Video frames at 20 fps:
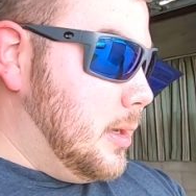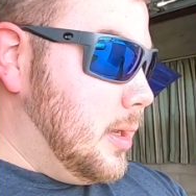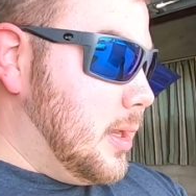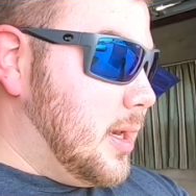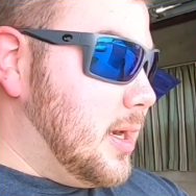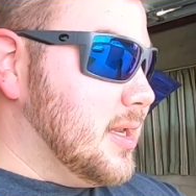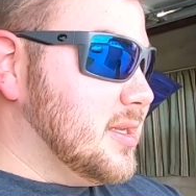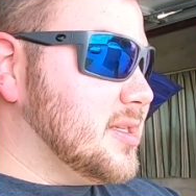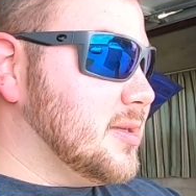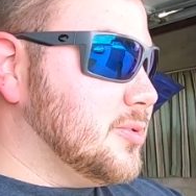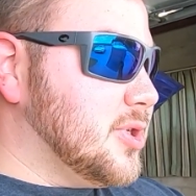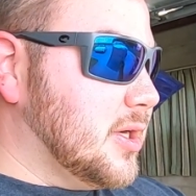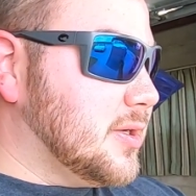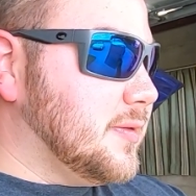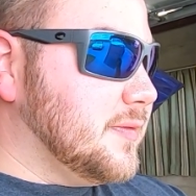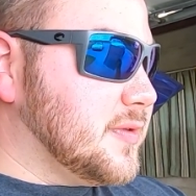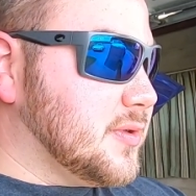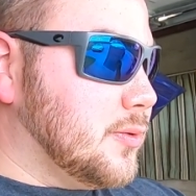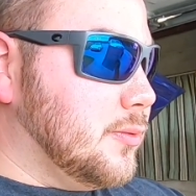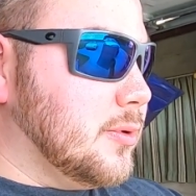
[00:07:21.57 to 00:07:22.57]
And then
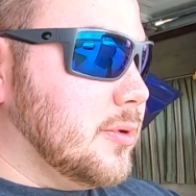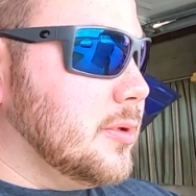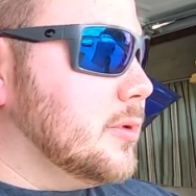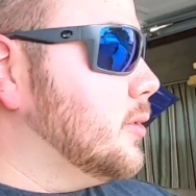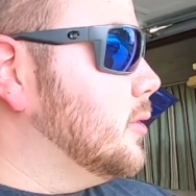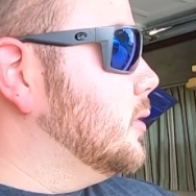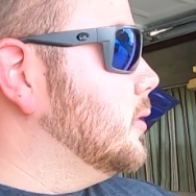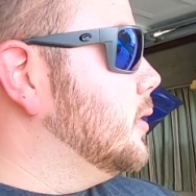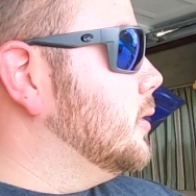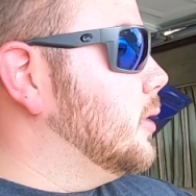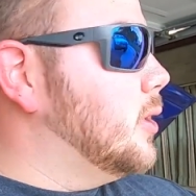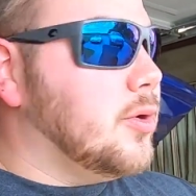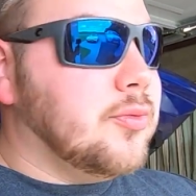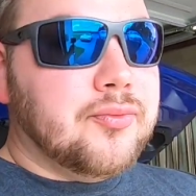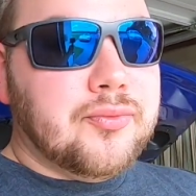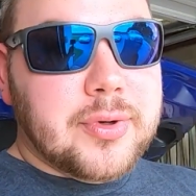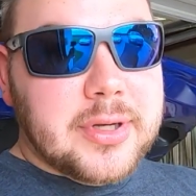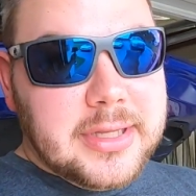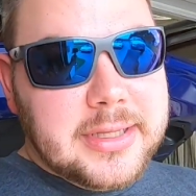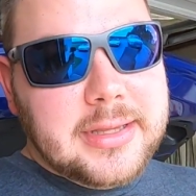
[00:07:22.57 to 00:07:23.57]
subjective score,
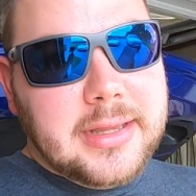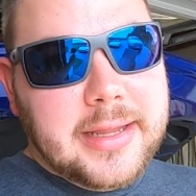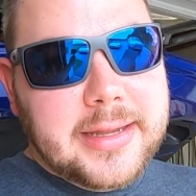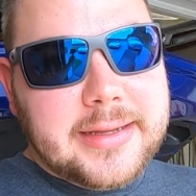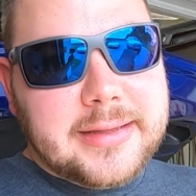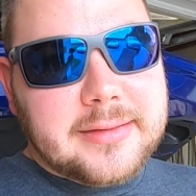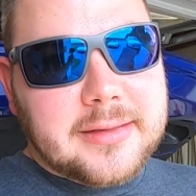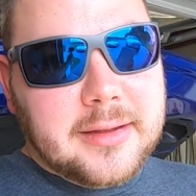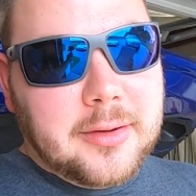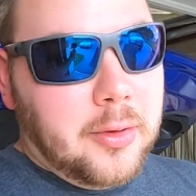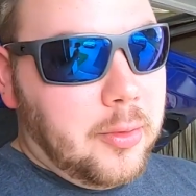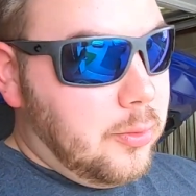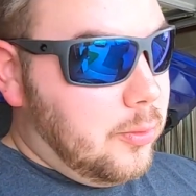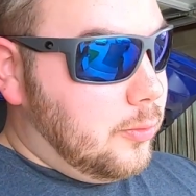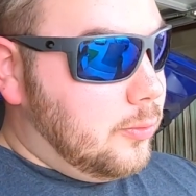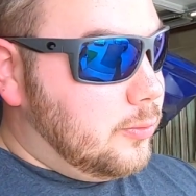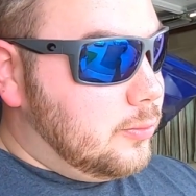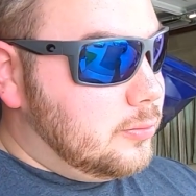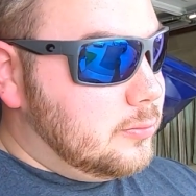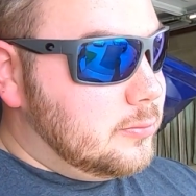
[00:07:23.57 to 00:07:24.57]
really like the
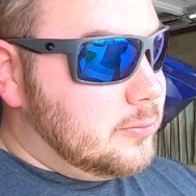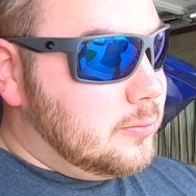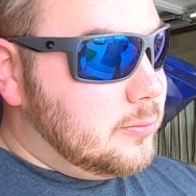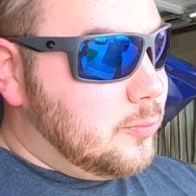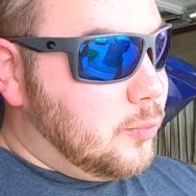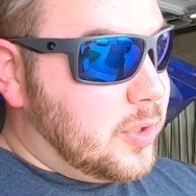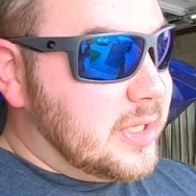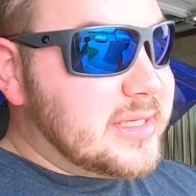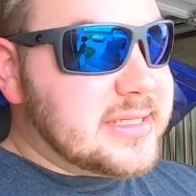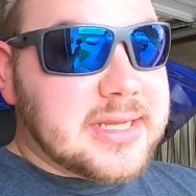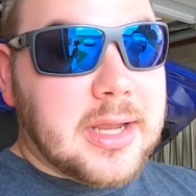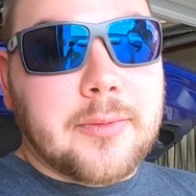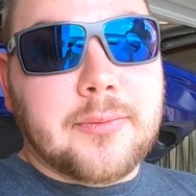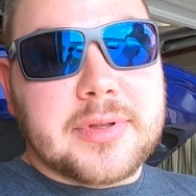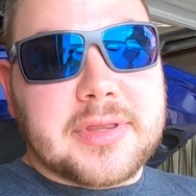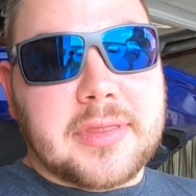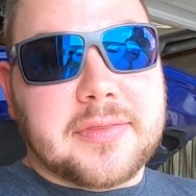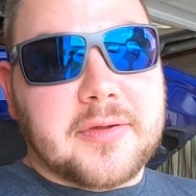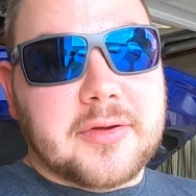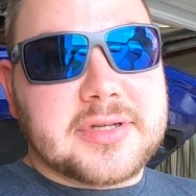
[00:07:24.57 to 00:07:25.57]
whole, what he's done
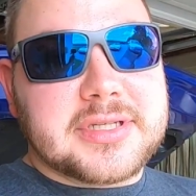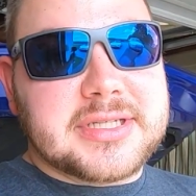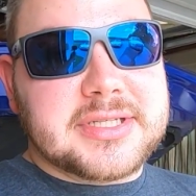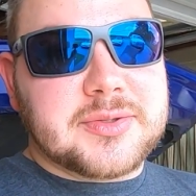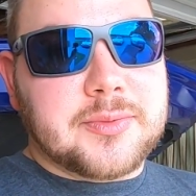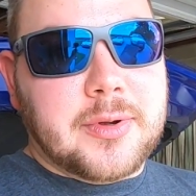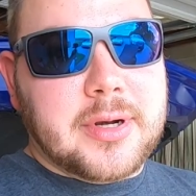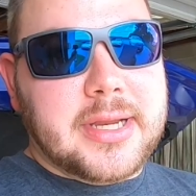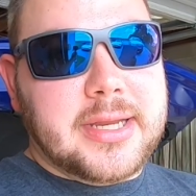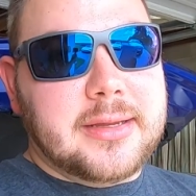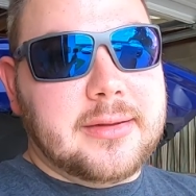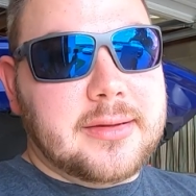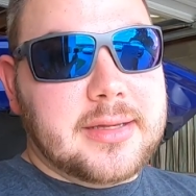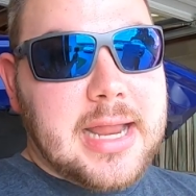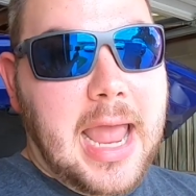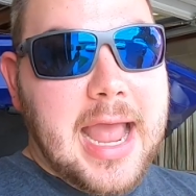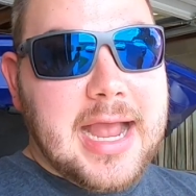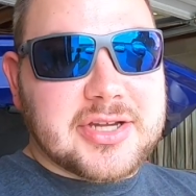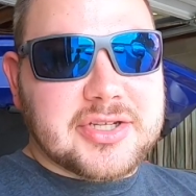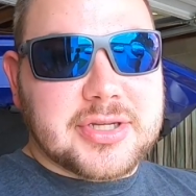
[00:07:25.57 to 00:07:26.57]
with the 1320,
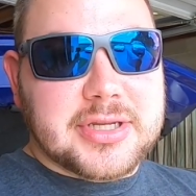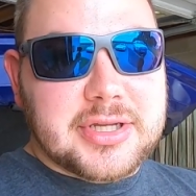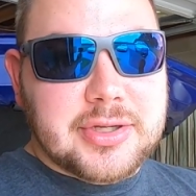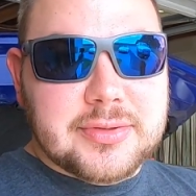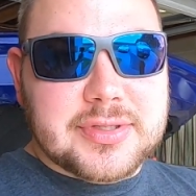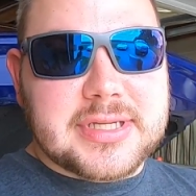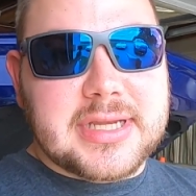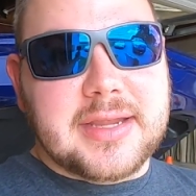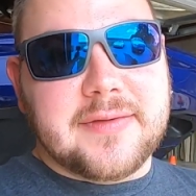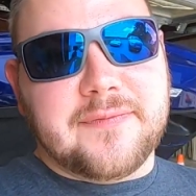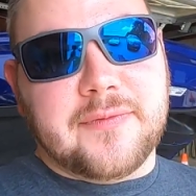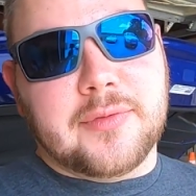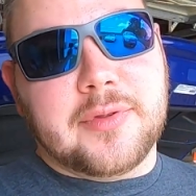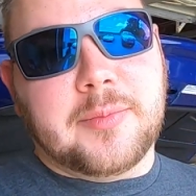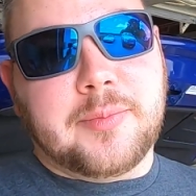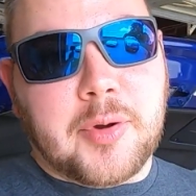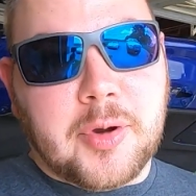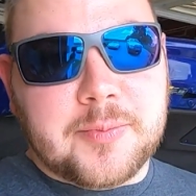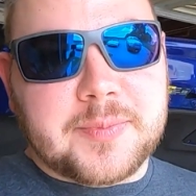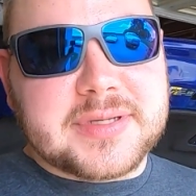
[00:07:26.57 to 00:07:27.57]
actually using it for
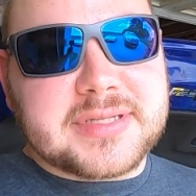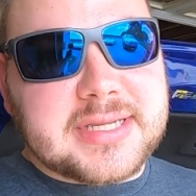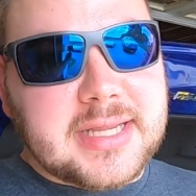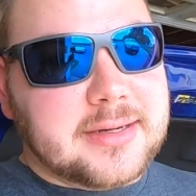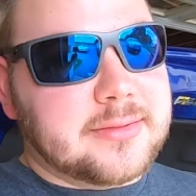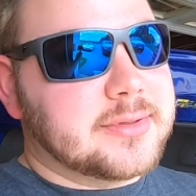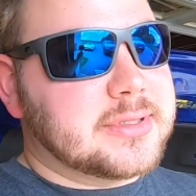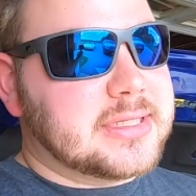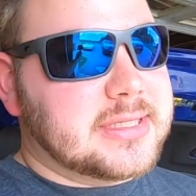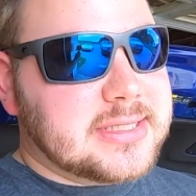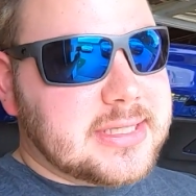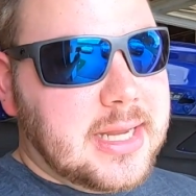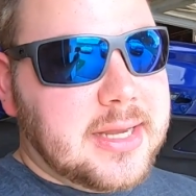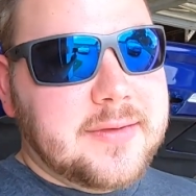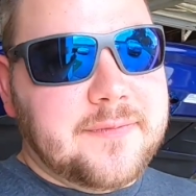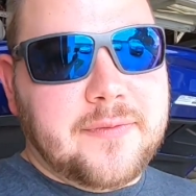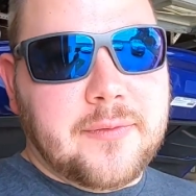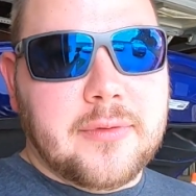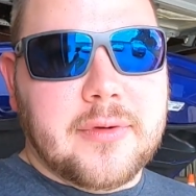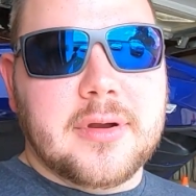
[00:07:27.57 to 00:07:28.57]
the purpose that it was
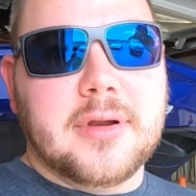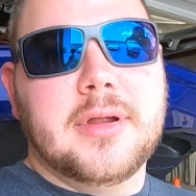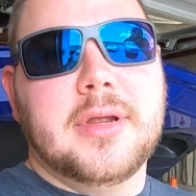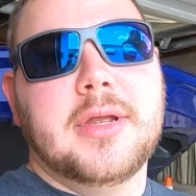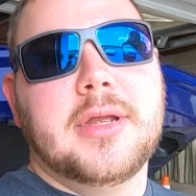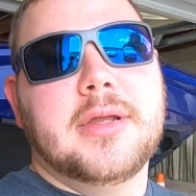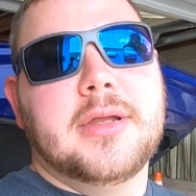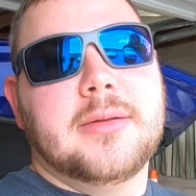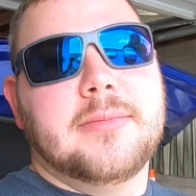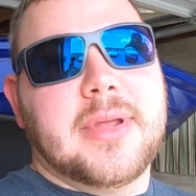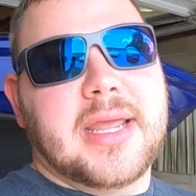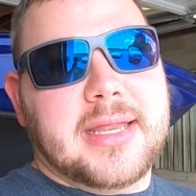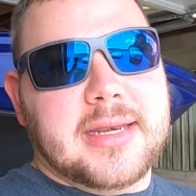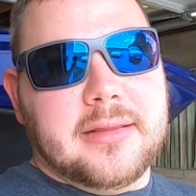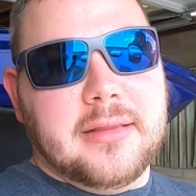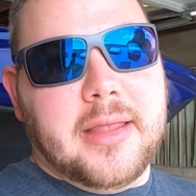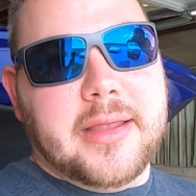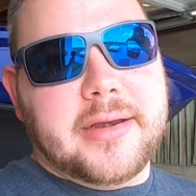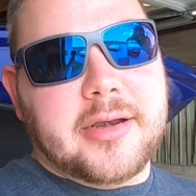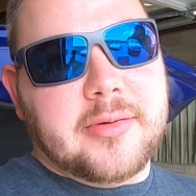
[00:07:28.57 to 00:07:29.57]
designed for, making it
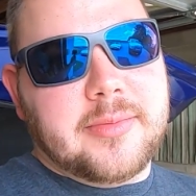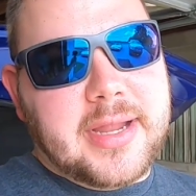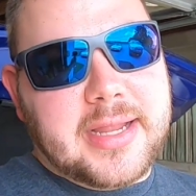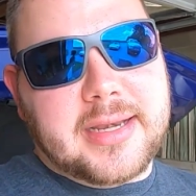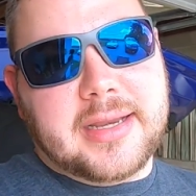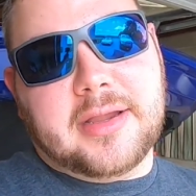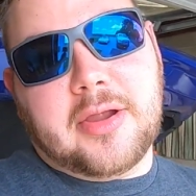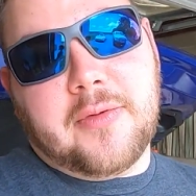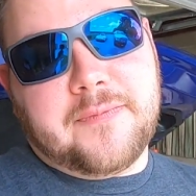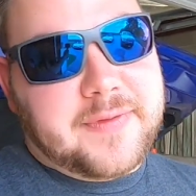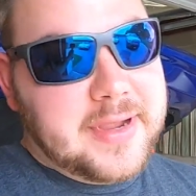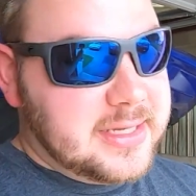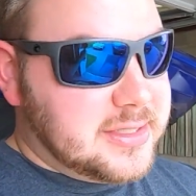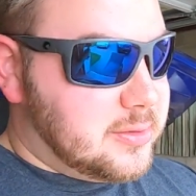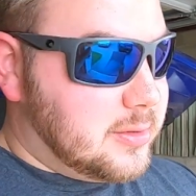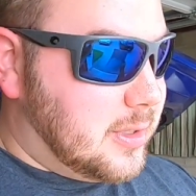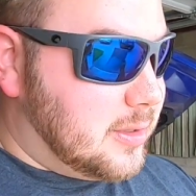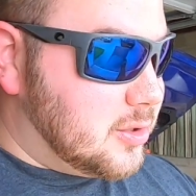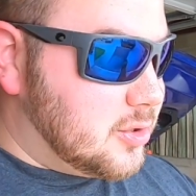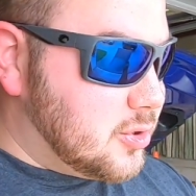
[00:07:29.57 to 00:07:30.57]
lighter, making it go
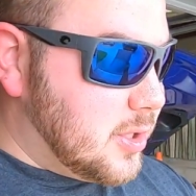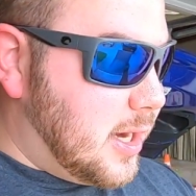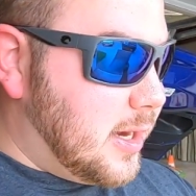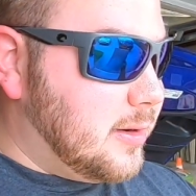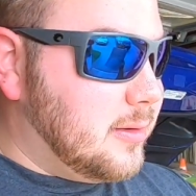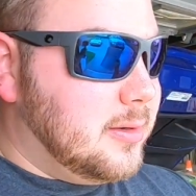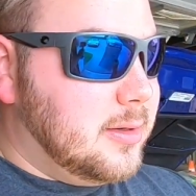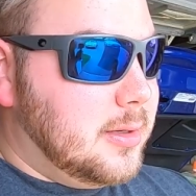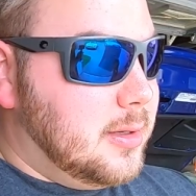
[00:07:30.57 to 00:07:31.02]
faster down the track.